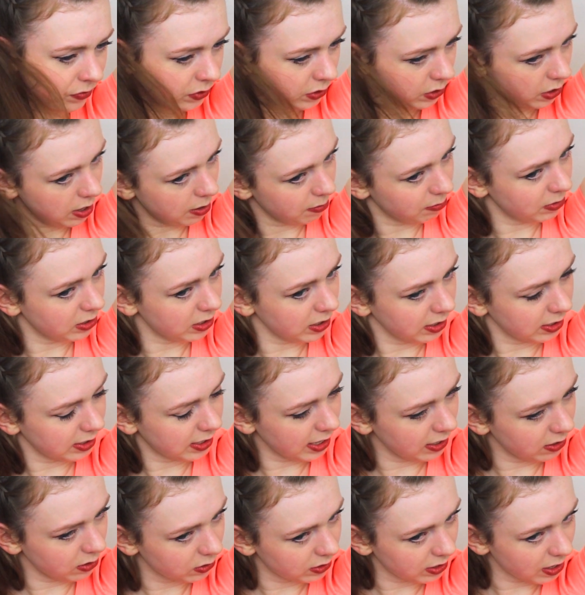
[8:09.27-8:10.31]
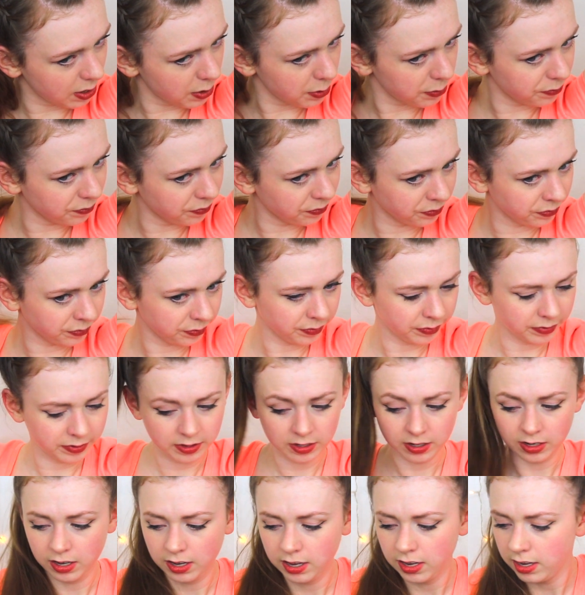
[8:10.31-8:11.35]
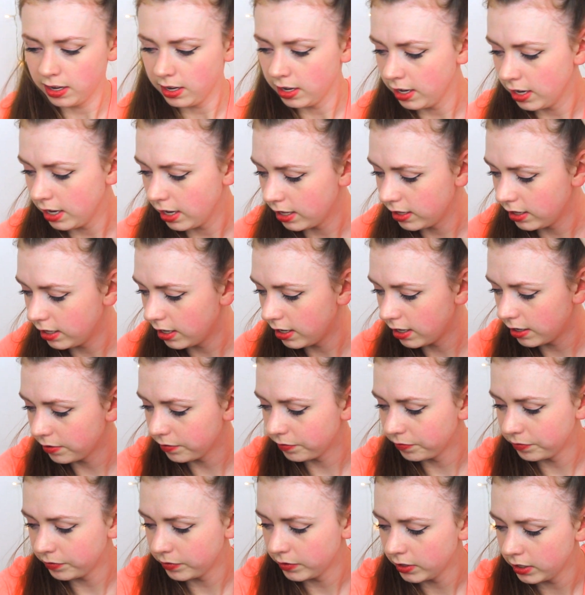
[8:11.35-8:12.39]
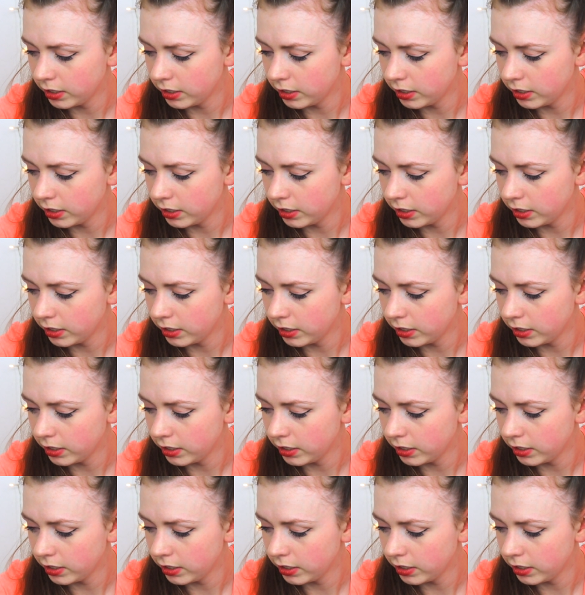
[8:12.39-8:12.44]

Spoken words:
So I'm just going to take those out and then